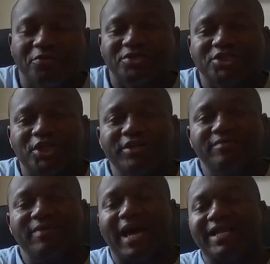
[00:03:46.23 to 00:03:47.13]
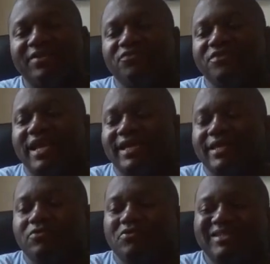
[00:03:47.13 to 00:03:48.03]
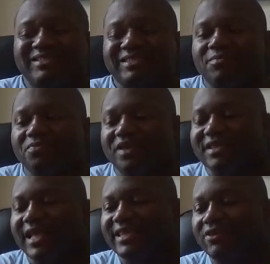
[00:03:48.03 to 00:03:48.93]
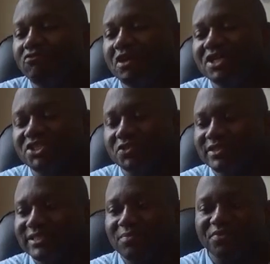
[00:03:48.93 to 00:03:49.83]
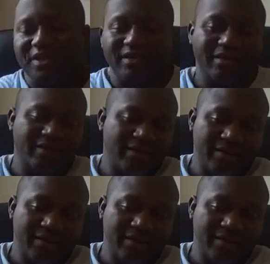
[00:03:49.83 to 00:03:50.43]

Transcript: was good. I didn't feel like it was something that they rushed or something